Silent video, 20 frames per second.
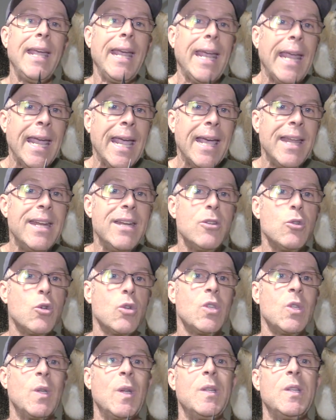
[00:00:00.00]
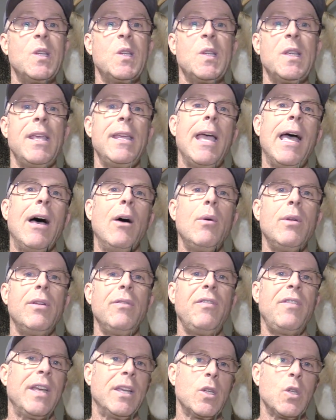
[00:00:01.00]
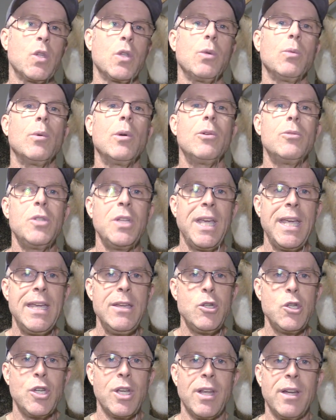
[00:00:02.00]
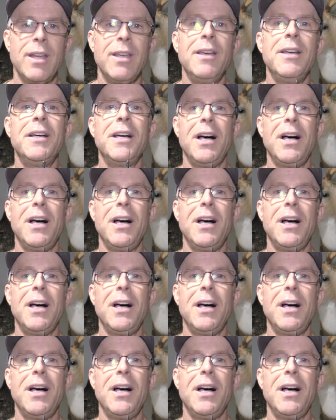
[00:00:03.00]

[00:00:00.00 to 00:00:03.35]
and interested to see how it affects the rotation